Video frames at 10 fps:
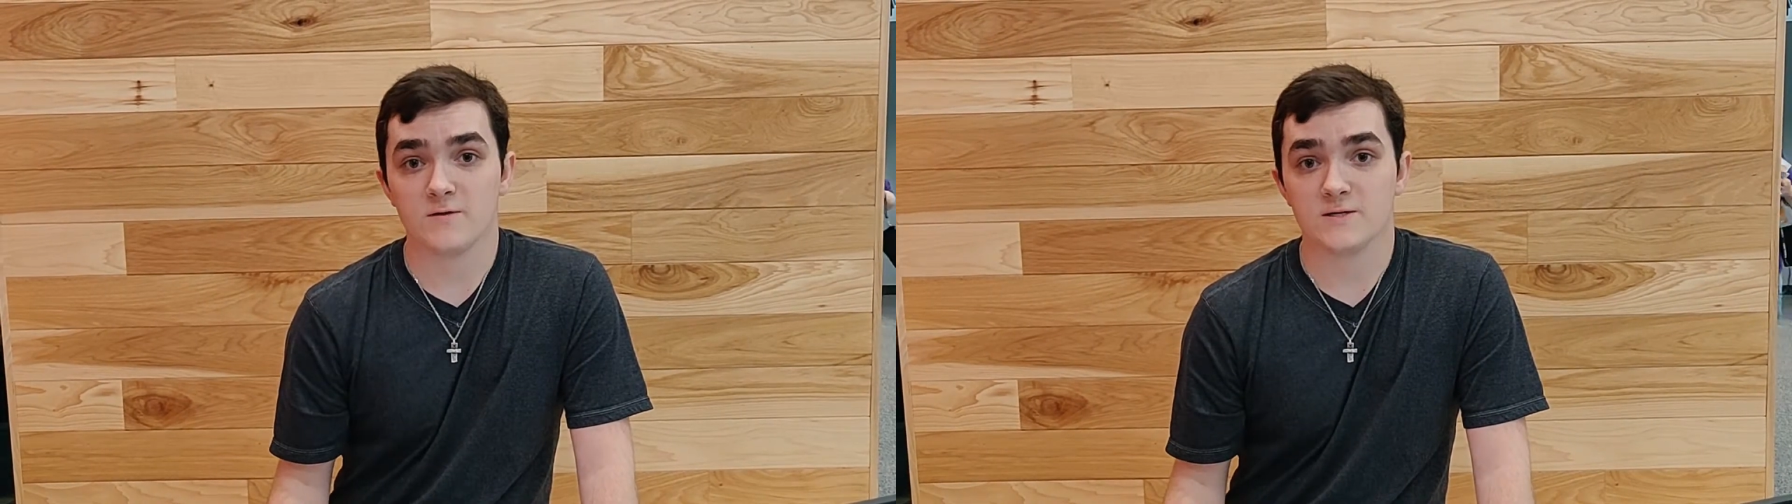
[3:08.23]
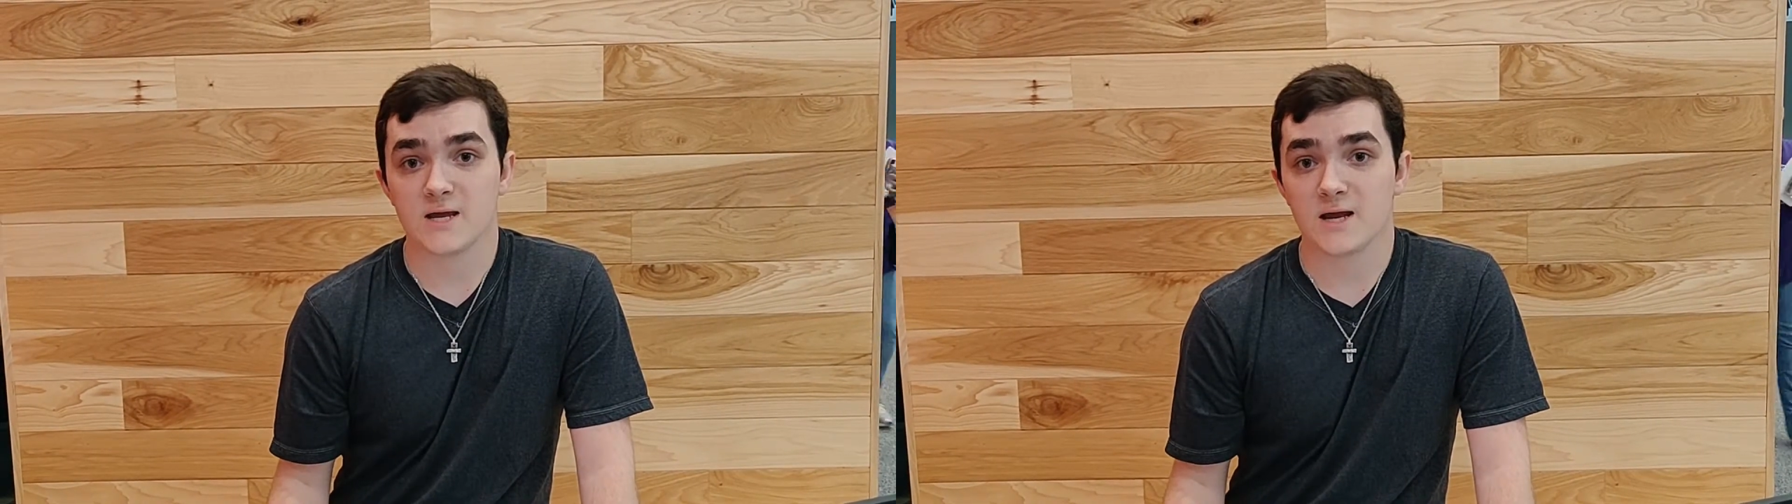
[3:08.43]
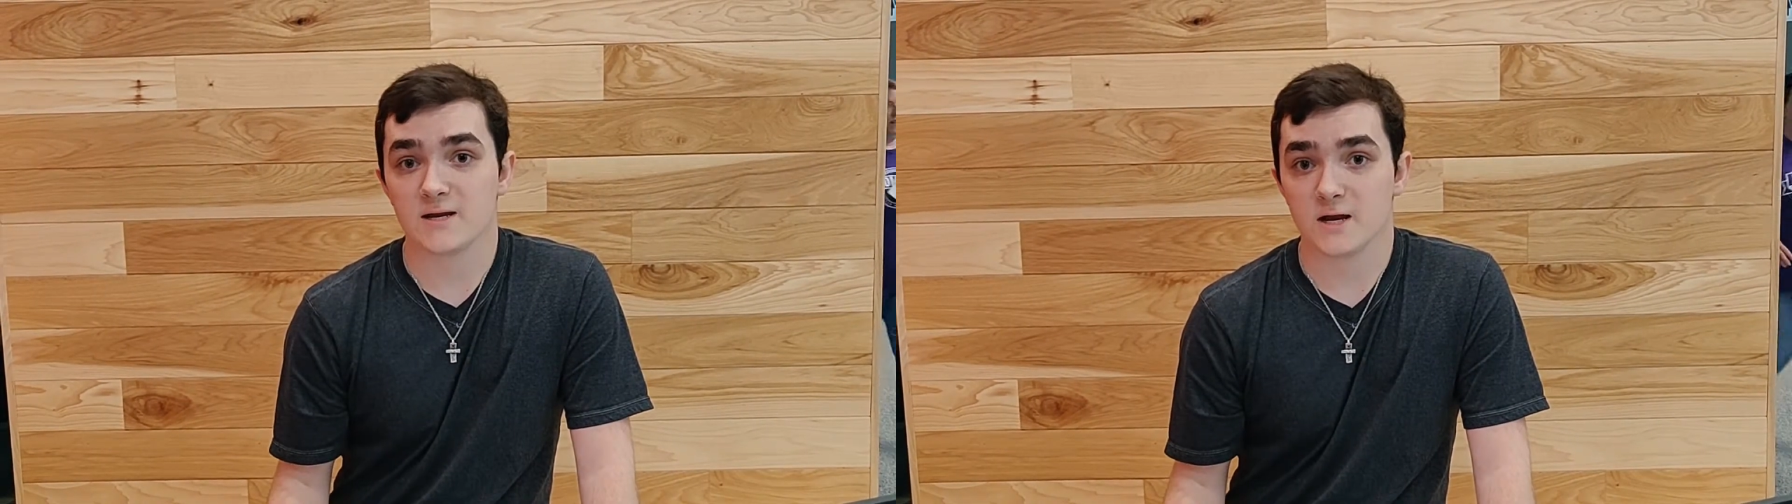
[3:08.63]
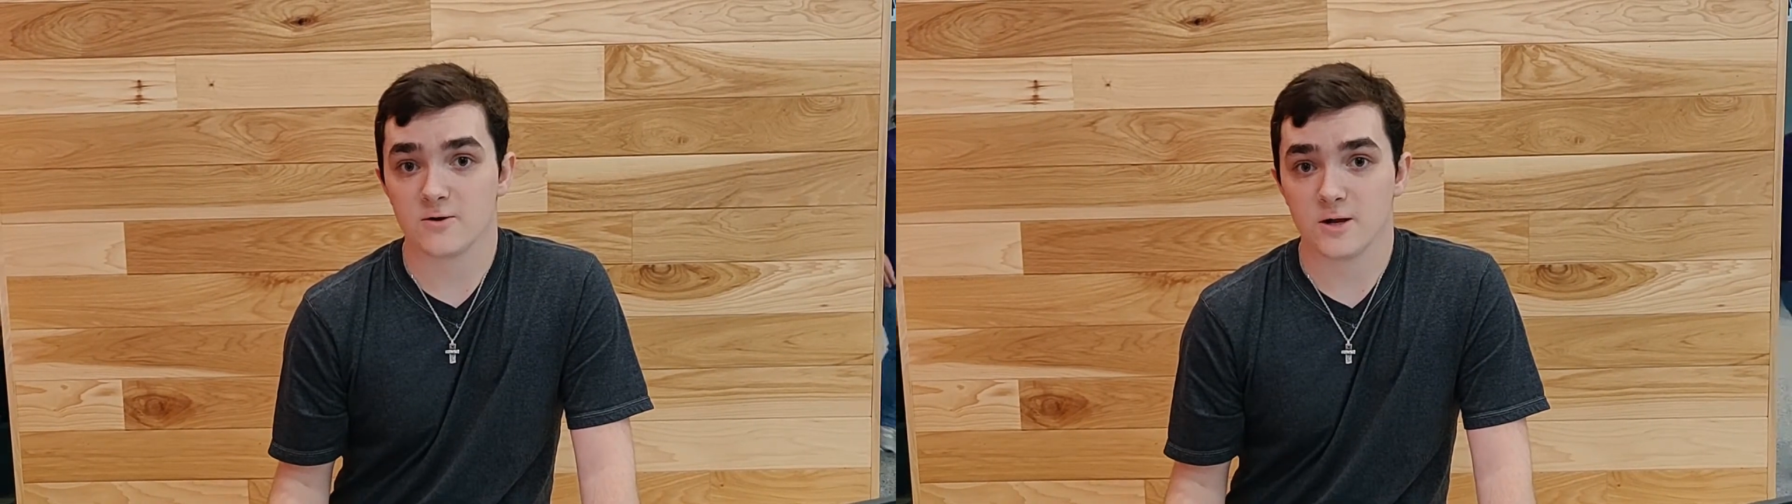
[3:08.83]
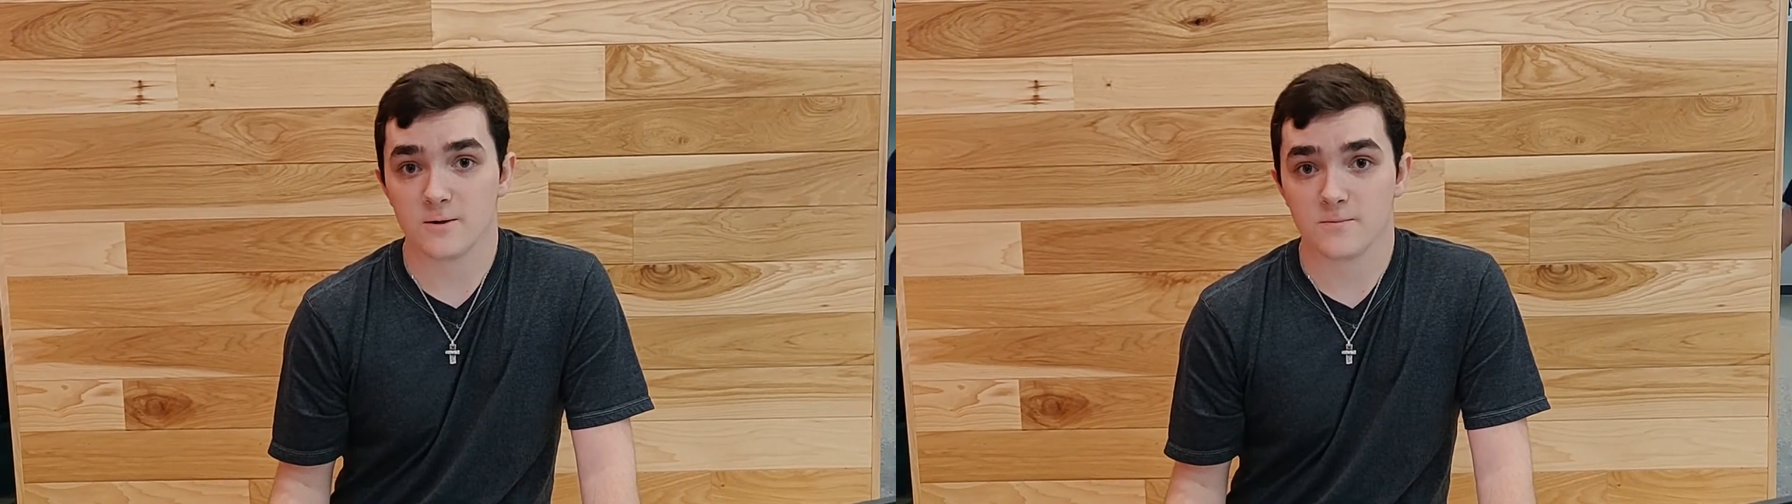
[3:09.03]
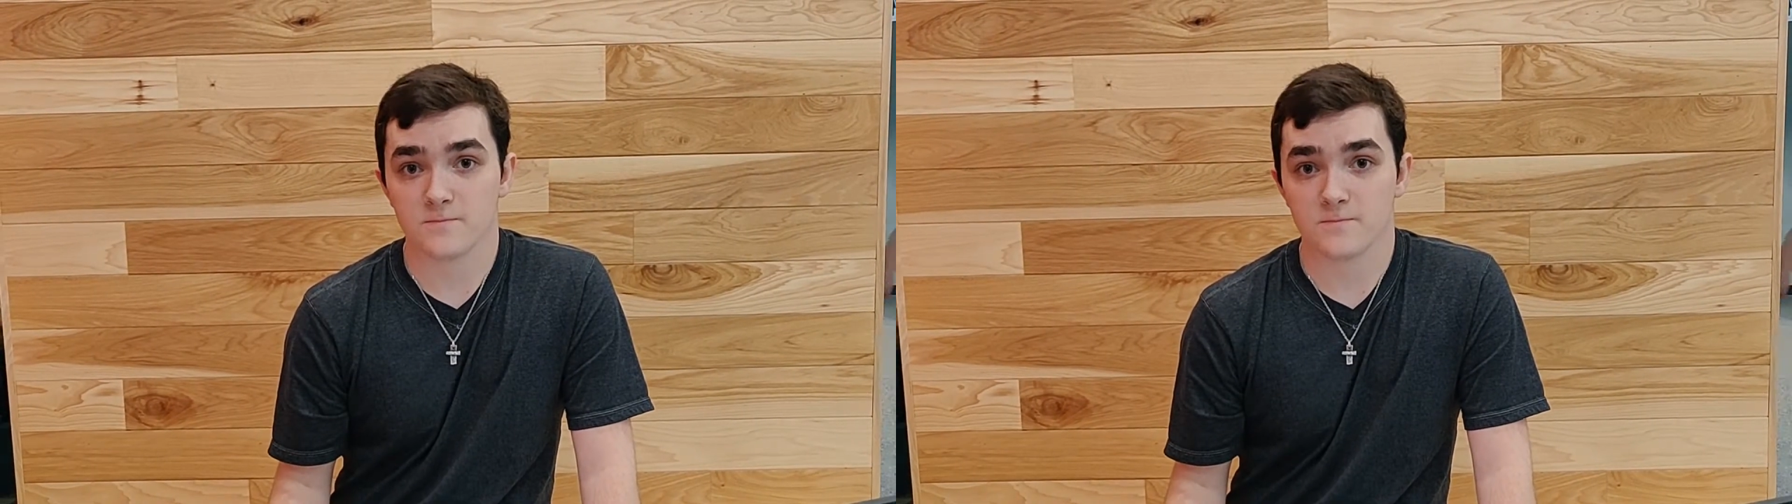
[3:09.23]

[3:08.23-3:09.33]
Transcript: the scanned area.